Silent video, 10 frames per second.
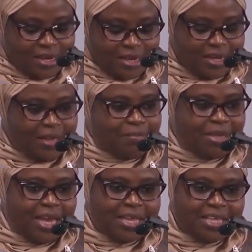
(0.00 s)
The
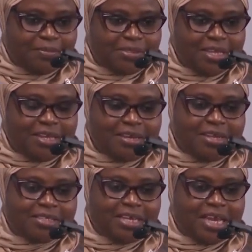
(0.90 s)
Gambia, I keep saying
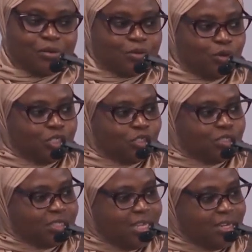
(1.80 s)
this and I will continue
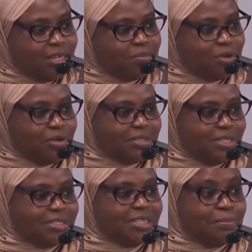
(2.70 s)
saying it because
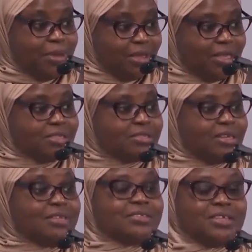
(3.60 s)
it's
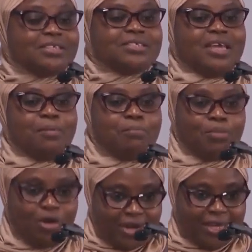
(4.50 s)
a
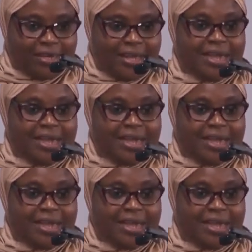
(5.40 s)
model